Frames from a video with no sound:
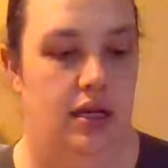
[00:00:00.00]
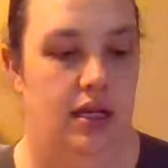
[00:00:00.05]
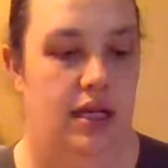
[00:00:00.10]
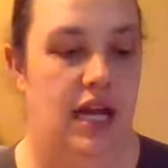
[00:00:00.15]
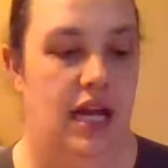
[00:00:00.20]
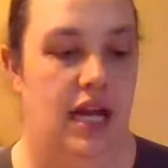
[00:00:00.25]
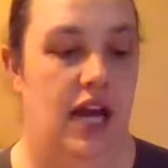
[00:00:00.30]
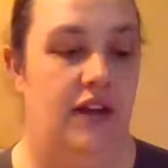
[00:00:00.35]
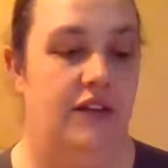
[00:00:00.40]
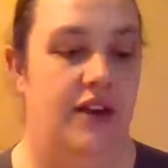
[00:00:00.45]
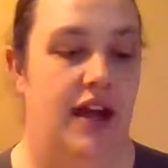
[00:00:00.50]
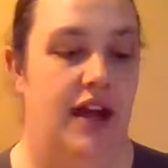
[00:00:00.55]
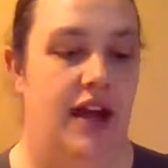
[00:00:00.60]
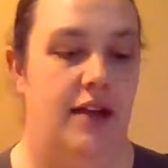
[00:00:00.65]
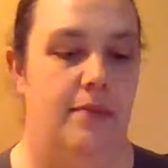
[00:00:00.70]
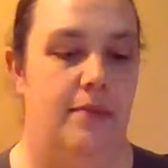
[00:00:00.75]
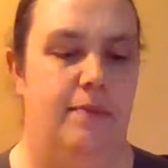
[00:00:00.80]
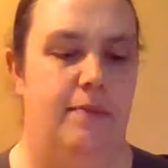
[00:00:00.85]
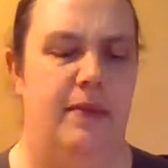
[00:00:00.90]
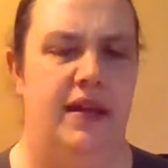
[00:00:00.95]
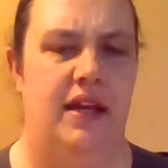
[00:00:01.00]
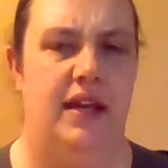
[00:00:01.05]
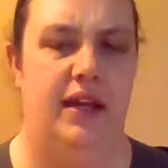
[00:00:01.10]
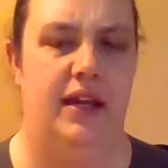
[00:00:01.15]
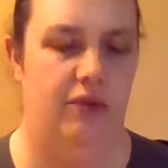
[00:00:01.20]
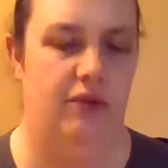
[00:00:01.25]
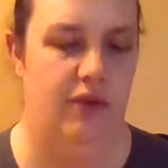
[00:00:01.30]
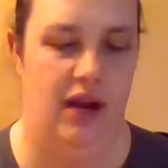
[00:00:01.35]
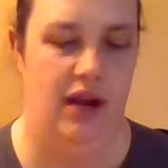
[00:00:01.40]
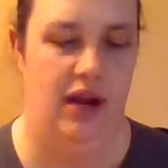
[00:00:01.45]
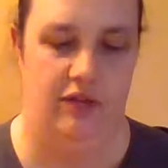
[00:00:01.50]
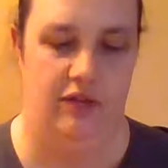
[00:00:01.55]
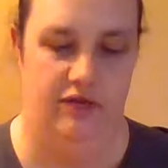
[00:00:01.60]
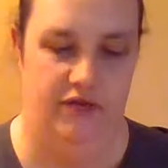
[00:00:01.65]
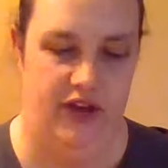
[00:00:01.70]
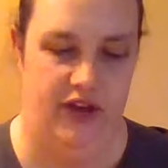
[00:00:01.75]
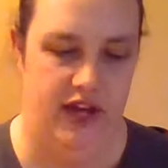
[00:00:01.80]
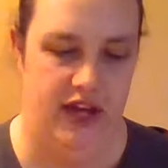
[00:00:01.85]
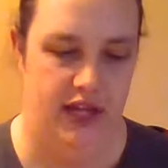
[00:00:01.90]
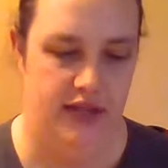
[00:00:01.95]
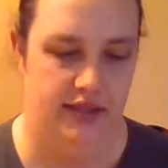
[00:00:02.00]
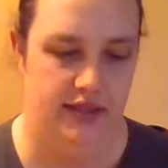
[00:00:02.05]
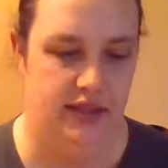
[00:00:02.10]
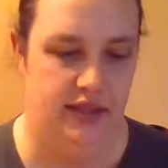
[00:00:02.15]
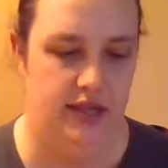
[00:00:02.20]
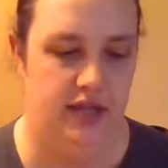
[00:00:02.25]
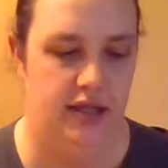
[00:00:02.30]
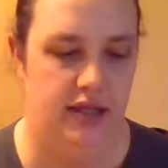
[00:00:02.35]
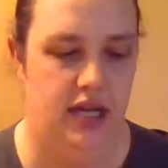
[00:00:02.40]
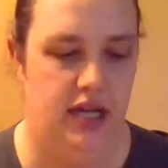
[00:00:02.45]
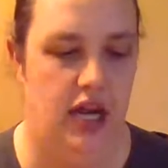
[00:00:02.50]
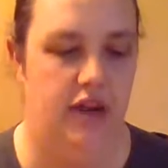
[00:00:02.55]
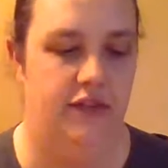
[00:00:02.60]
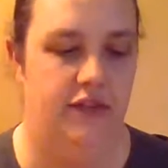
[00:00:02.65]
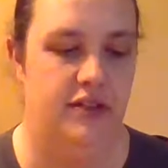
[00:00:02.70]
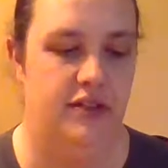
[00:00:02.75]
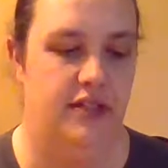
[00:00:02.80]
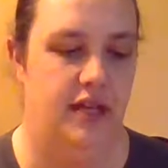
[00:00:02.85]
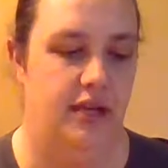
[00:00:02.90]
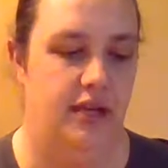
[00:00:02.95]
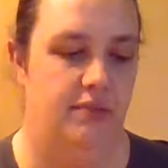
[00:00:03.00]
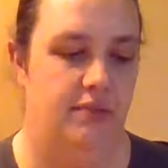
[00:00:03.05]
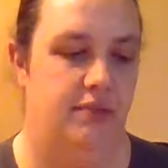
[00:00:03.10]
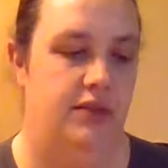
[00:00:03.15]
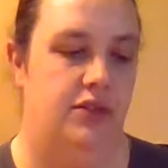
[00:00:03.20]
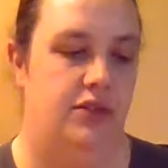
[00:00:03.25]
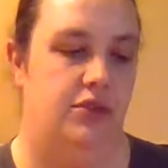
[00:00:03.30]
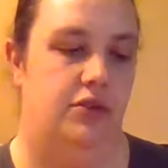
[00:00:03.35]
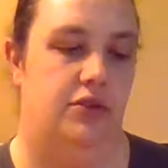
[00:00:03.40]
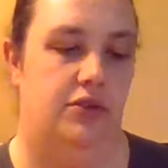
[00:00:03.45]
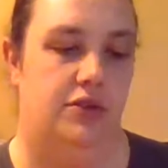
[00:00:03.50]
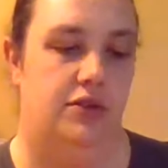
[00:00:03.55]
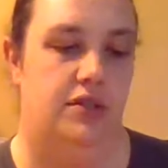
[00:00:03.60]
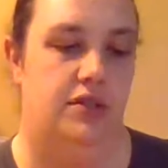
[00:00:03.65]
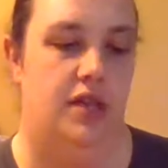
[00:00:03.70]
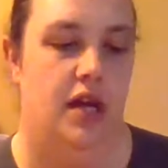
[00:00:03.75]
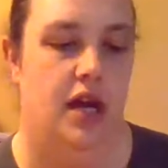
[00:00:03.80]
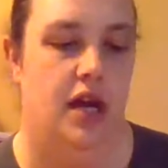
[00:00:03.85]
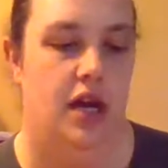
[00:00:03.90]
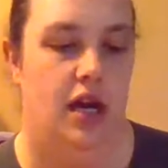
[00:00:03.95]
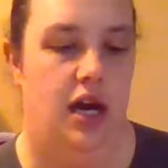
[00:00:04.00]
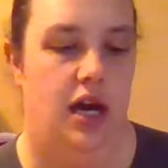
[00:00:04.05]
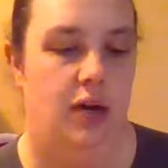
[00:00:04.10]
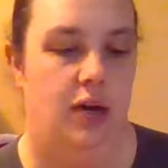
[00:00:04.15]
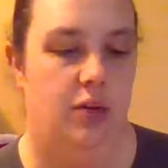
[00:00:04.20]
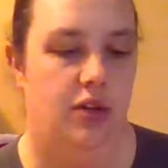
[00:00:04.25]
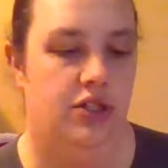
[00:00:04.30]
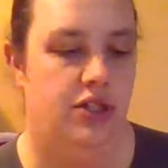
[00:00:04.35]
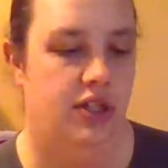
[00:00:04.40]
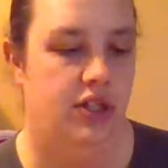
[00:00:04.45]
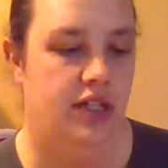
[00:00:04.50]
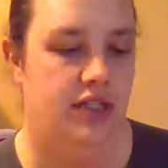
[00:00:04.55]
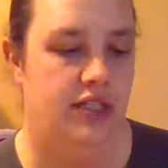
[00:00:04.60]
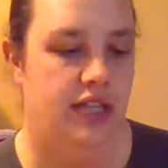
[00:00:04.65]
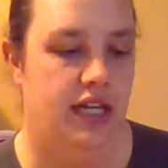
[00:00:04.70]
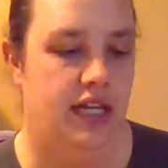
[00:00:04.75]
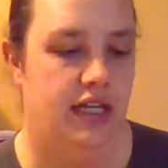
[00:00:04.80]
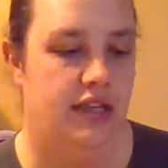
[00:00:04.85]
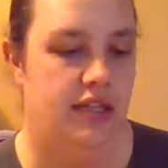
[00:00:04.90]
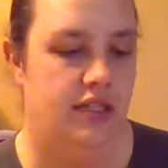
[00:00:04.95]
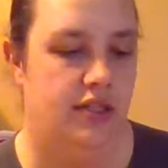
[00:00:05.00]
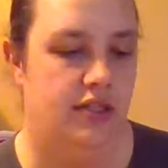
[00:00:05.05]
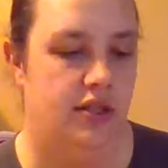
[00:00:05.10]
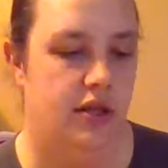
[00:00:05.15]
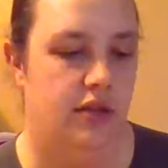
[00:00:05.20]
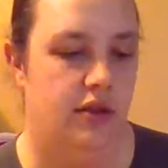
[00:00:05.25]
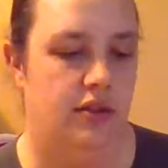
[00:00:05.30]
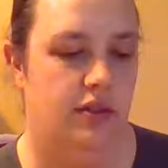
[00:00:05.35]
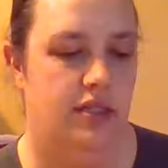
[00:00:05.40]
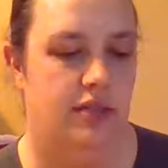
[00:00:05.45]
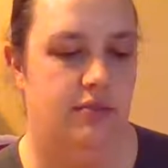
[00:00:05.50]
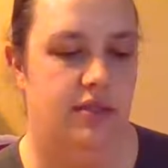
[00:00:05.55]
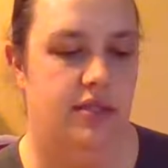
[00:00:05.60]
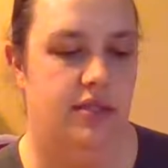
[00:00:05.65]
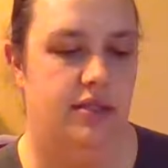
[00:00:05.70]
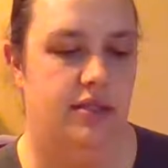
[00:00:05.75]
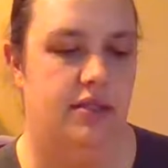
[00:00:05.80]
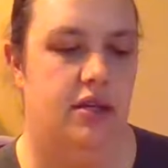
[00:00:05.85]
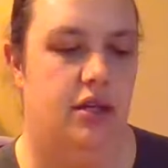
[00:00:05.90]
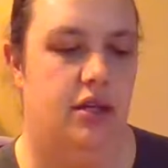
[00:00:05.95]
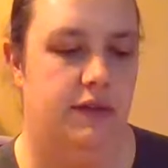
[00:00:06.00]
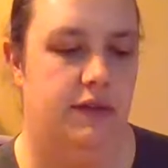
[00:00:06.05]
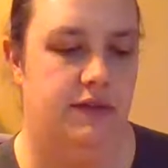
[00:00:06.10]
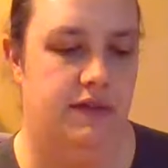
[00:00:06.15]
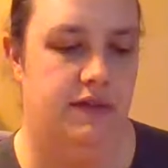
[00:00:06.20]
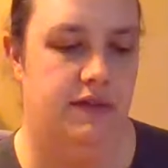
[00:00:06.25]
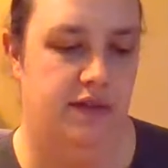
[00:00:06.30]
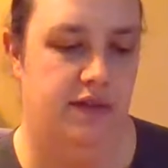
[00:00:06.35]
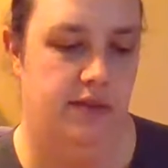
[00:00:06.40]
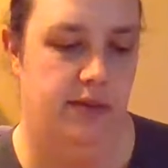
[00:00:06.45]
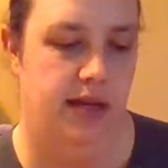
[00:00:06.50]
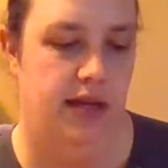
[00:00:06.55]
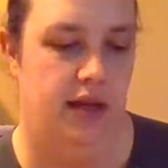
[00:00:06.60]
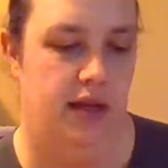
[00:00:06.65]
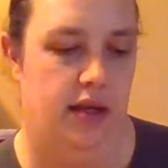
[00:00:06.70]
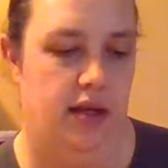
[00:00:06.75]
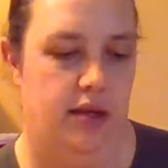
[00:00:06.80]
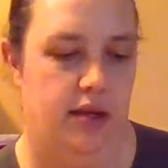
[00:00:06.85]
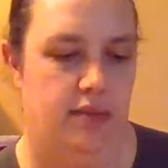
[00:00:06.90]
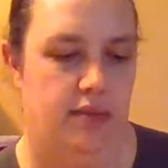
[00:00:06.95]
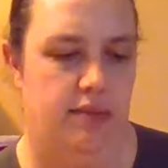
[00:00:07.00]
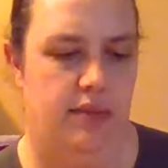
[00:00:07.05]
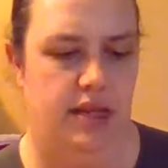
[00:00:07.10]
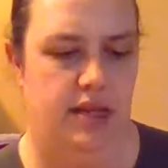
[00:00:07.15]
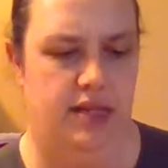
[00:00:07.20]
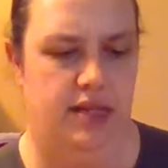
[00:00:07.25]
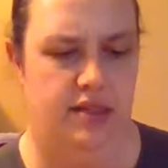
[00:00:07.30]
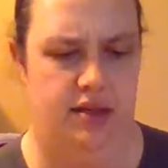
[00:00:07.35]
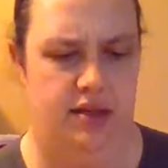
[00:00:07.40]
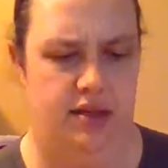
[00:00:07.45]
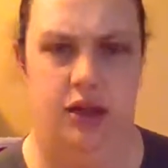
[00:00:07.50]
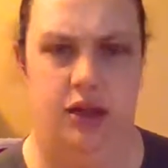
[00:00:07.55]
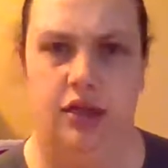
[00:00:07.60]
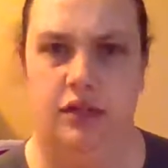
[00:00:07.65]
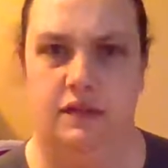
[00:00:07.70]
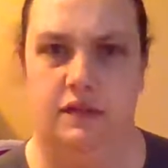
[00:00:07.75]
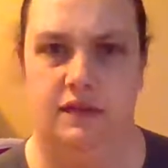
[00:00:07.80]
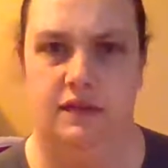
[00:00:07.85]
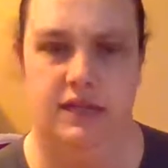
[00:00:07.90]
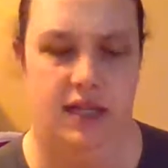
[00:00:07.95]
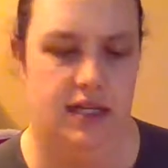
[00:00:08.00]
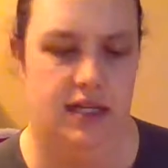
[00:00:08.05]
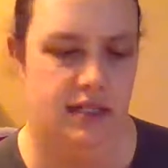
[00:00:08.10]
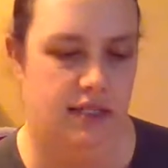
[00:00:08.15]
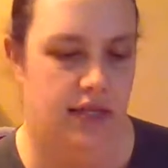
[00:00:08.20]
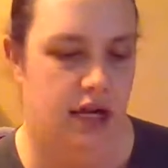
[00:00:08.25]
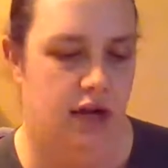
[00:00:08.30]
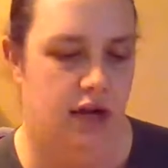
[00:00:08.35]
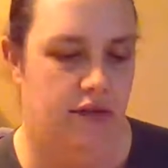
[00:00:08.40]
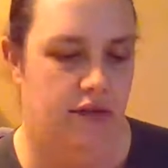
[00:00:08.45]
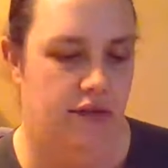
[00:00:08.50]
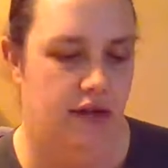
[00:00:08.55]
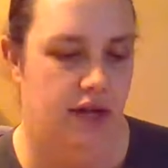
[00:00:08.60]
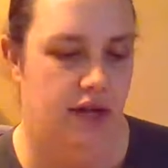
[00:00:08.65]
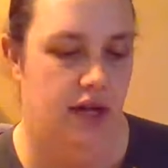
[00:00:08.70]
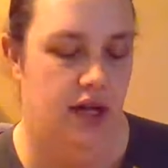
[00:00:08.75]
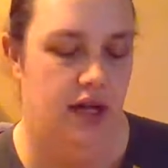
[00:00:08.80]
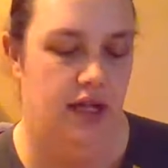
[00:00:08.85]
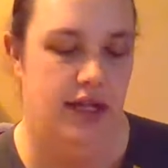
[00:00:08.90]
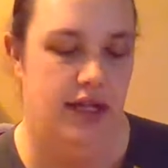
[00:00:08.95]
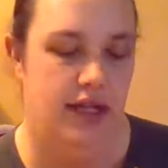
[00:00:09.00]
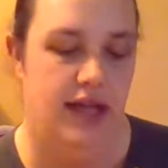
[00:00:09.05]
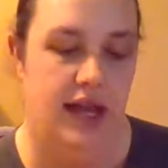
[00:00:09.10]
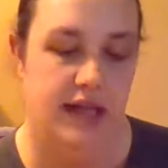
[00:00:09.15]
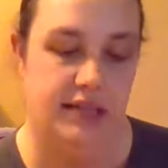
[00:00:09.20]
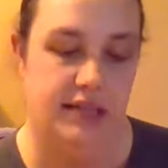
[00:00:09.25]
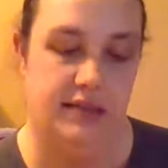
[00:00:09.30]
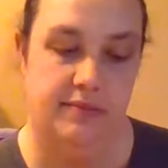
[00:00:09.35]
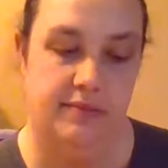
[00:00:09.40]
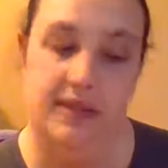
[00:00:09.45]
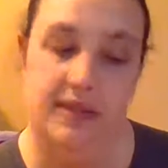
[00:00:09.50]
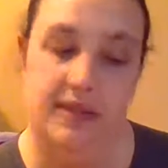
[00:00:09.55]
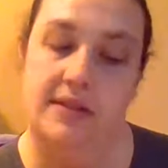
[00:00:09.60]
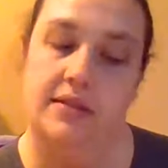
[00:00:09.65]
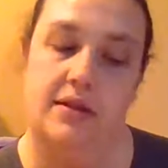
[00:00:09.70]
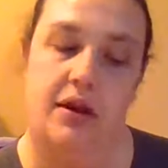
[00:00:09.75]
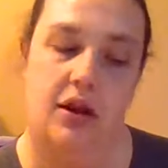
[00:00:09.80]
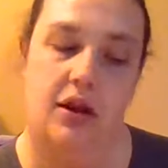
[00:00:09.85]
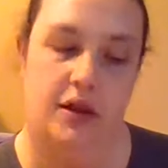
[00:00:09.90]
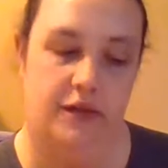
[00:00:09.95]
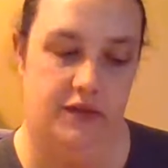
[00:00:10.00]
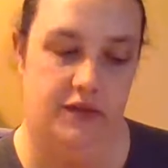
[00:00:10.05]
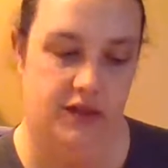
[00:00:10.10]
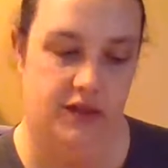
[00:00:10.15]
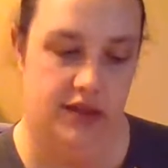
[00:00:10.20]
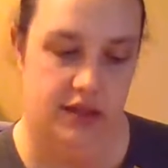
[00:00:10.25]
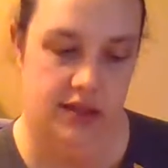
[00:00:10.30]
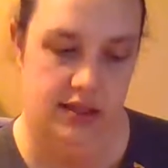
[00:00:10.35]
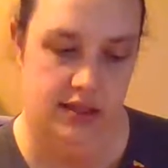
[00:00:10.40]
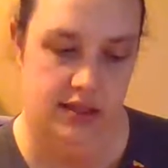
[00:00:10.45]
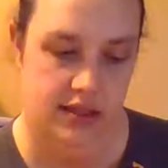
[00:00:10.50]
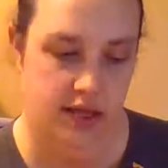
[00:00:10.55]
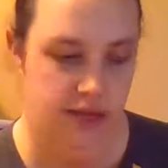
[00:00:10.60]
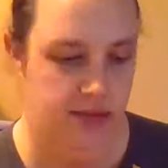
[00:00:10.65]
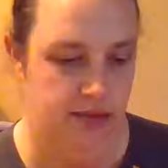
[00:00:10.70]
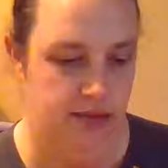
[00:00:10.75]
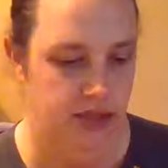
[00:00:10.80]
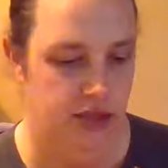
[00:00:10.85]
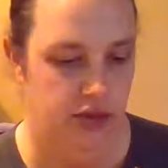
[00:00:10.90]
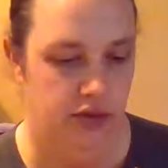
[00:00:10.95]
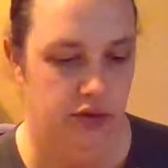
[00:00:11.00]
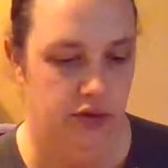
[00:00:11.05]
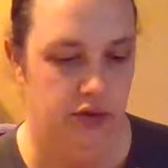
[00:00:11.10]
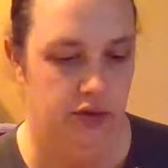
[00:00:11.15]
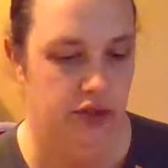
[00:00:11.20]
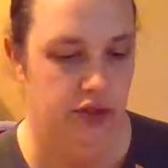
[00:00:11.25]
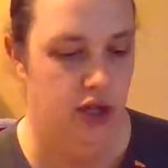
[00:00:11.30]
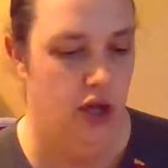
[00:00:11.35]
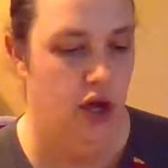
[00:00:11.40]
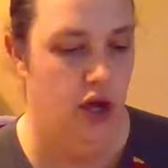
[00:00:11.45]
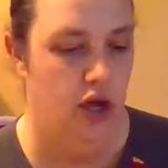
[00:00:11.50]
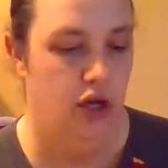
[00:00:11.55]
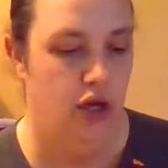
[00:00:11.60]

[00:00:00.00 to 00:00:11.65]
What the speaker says: Calvin had a big round face. Calvin said, Miss Jules, I want you to take this note to Miss Zarves for me. Miss Zarves? Asked Calvin. Yes, Miss Zarves, said Miss Jules.